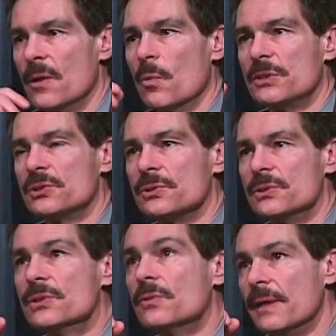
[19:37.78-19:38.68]
What you're
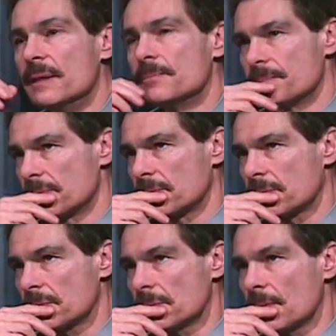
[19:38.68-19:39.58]
doing
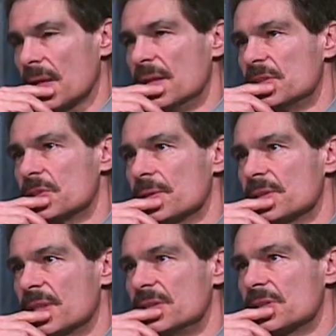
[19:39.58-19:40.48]
is you're
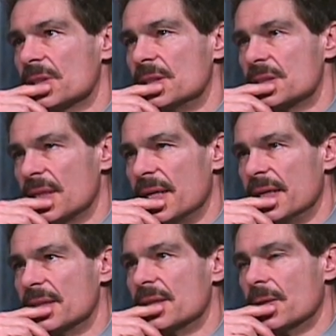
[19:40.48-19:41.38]
essentially
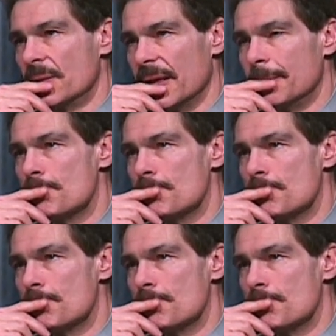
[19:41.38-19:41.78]
saying, okay,